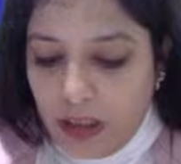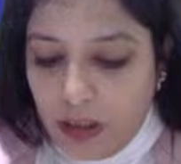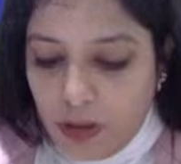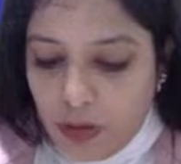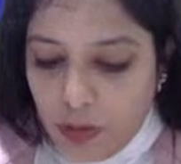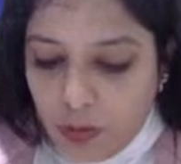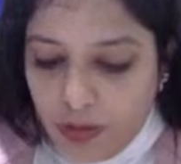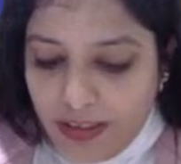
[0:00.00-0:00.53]

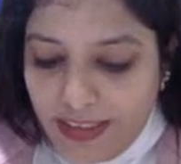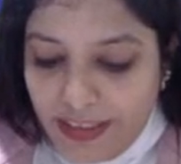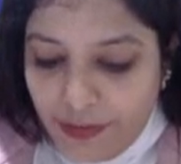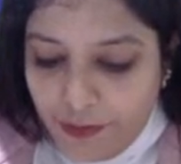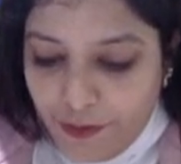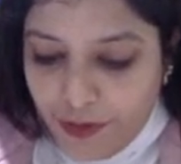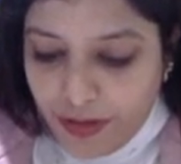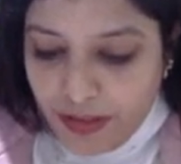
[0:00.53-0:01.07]
So the
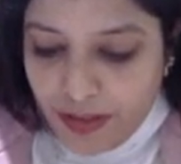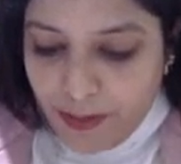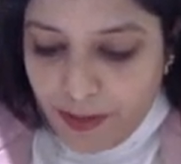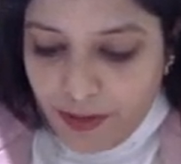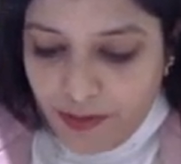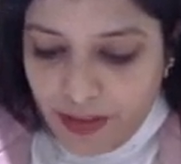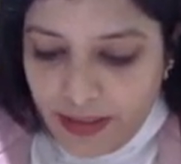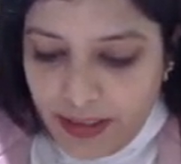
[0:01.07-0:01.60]
difference
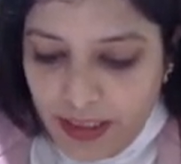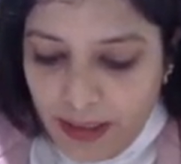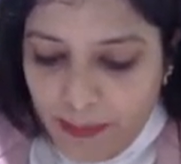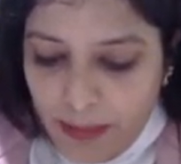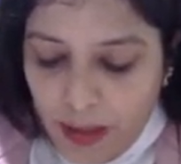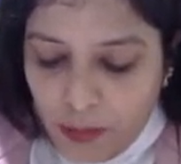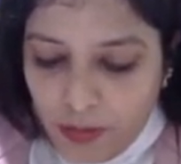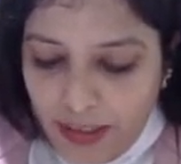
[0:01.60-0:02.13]
between the
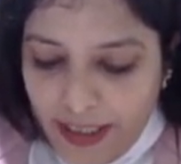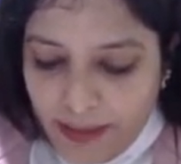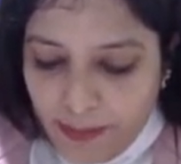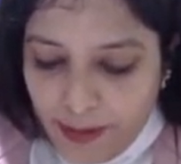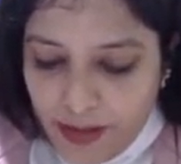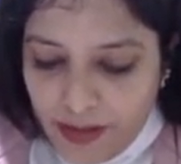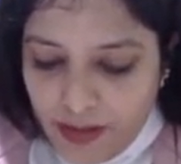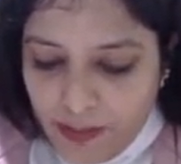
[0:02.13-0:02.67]
amount and
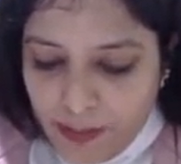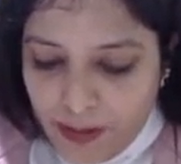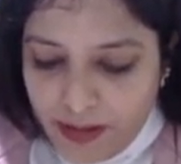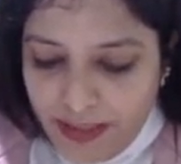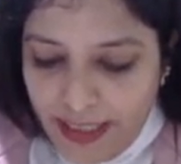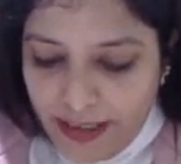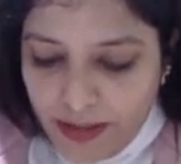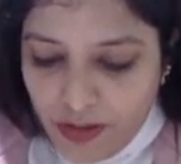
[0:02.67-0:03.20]
principal,
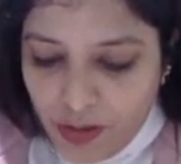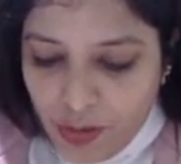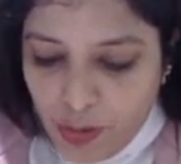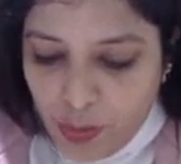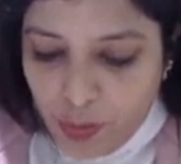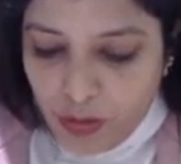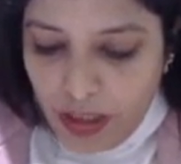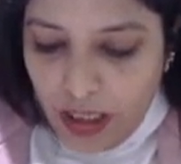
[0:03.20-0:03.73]
that is
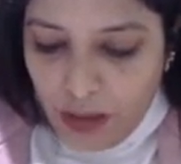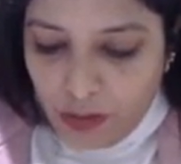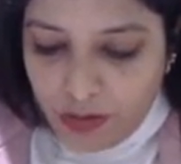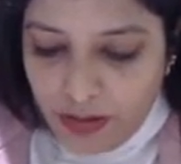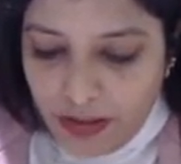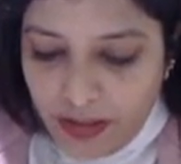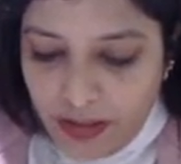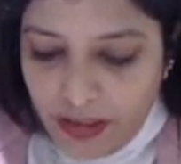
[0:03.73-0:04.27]

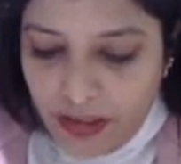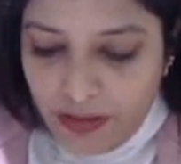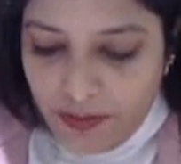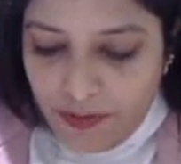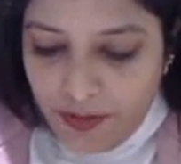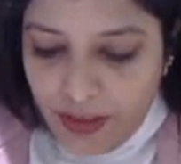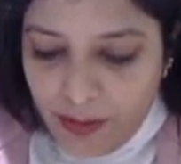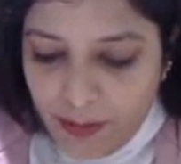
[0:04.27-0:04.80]
2,000,
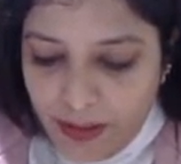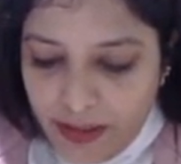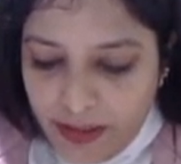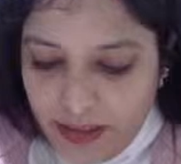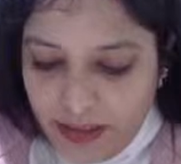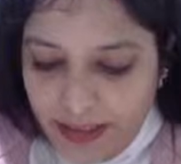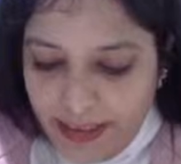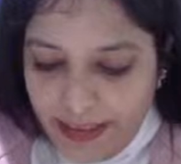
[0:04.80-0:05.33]
will be
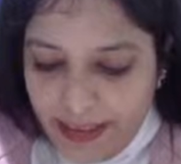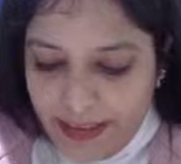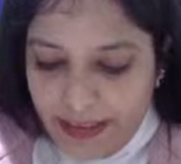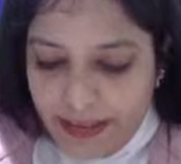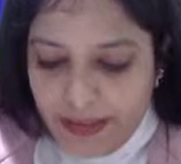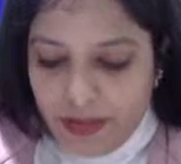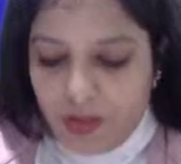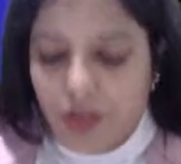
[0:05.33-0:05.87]
the
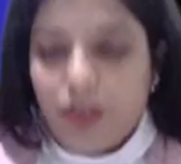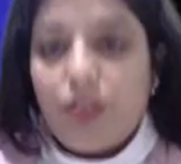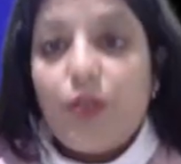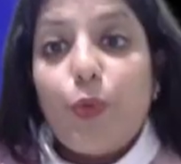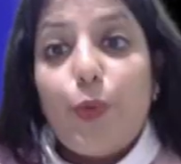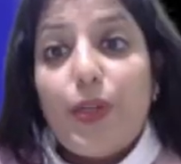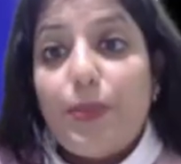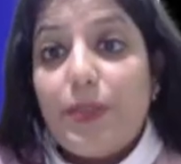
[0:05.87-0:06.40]
interest.
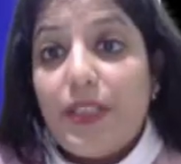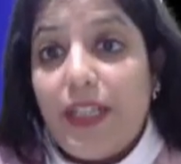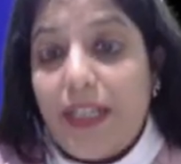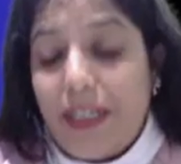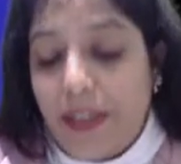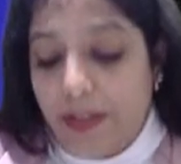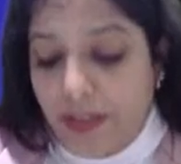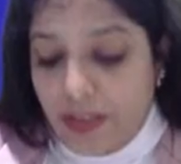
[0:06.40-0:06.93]

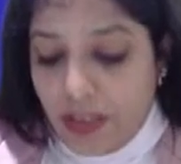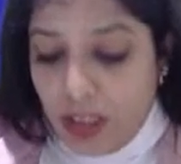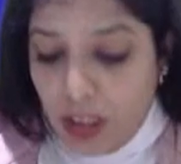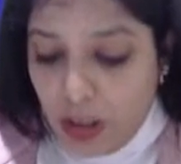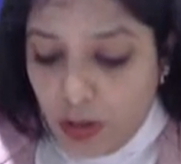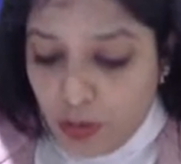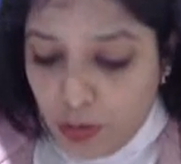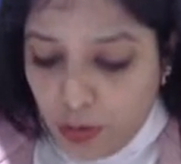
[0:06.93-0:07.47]

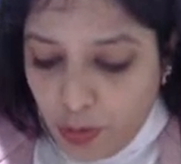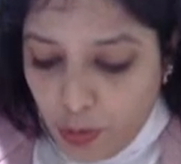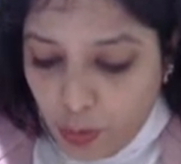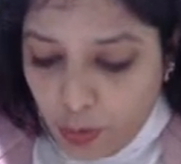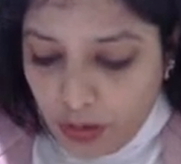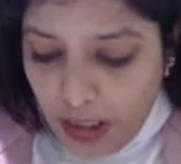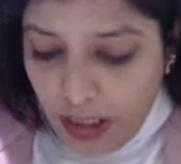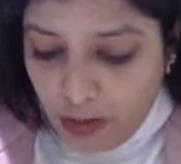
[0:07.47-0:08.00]
So
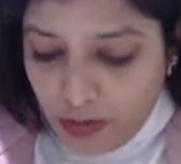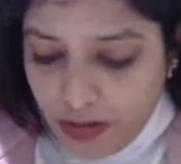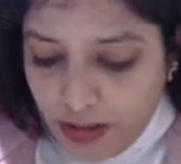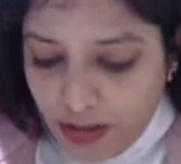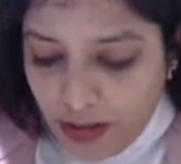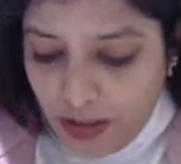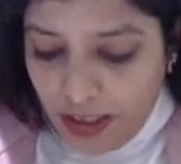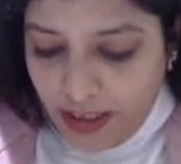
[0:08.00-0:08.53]

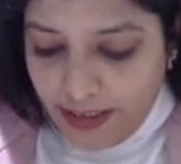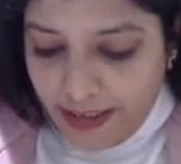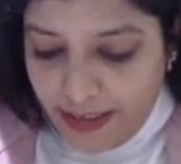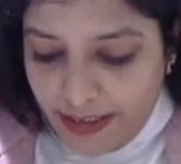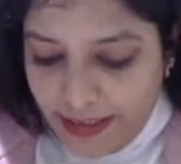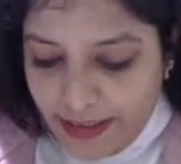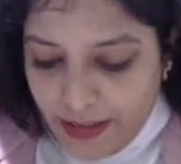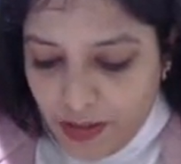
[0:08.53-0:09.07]
2,000
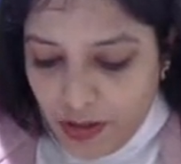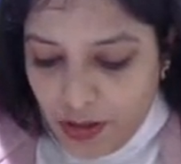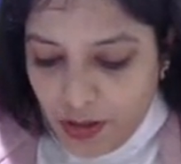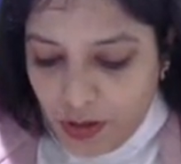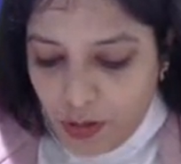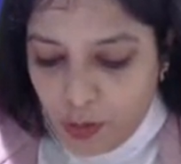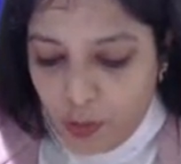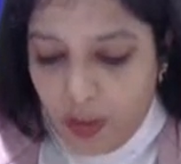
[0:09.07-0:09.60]
interest
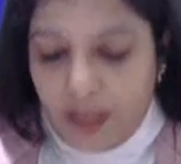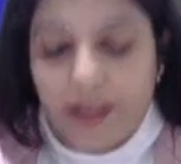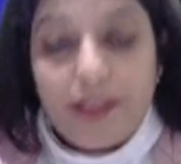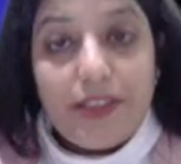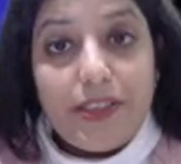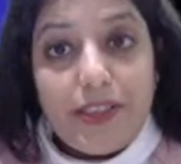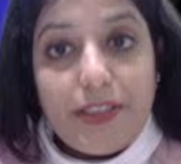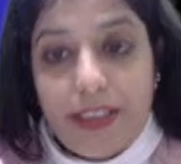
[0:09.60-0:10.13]
you are
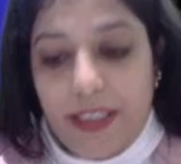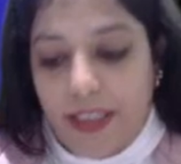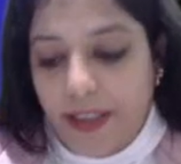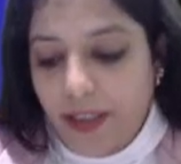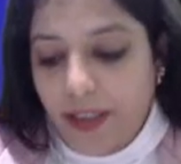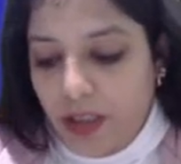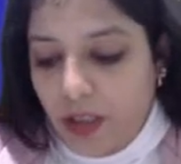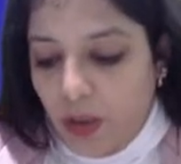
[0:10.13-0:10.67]
earning
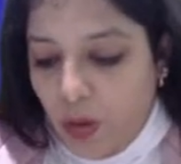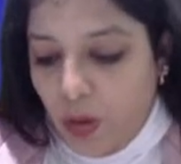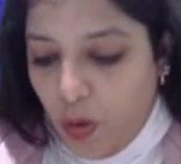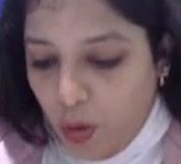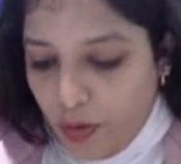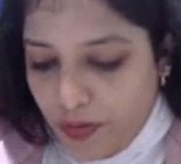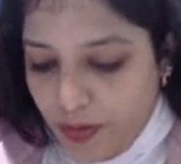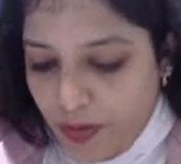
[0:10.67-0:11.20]

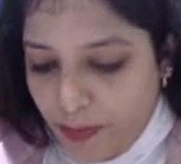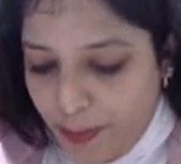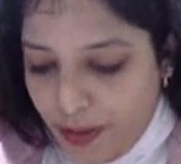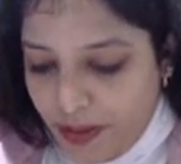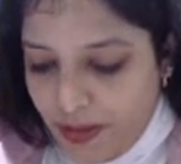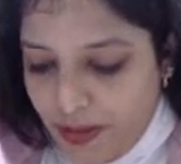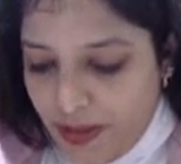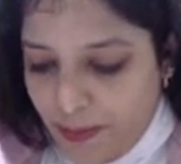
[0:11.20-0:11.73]
on the
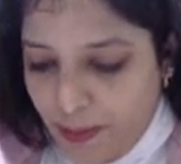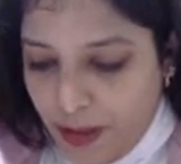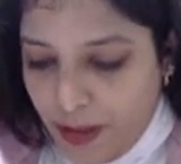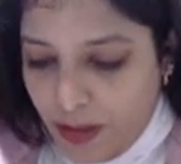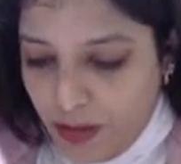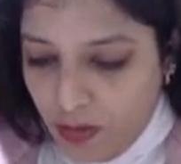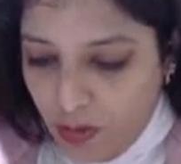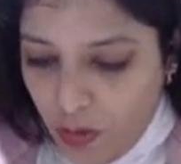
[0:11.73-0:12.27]

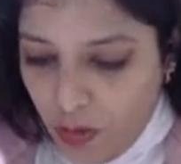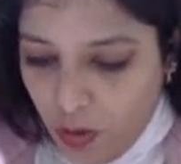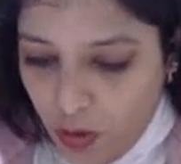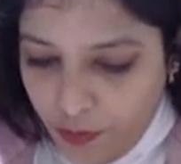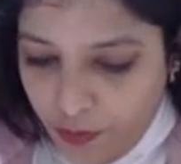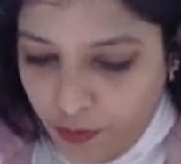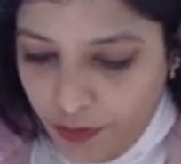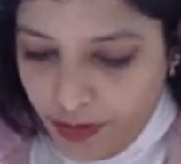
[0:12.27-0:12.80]
principal
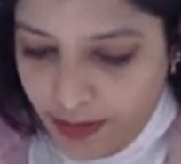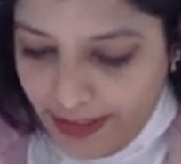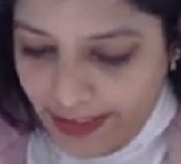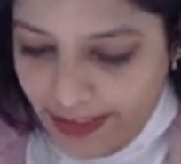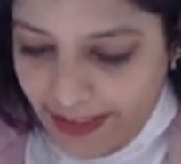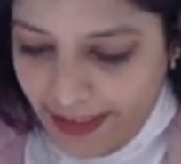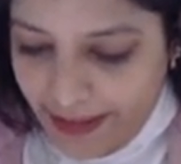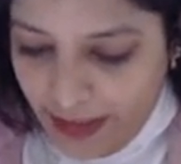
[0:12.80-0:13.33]
of
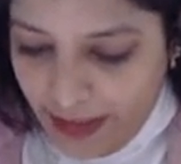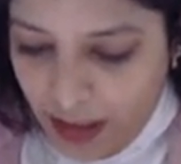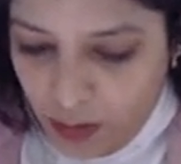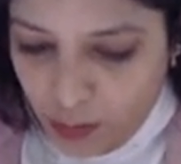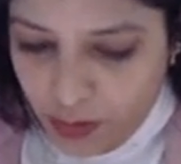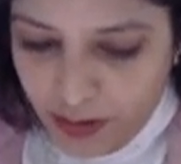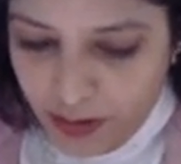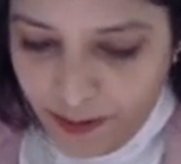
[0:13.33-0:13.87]

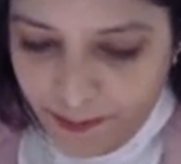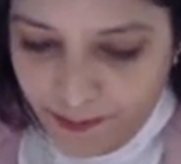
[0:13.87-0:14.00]
8,000.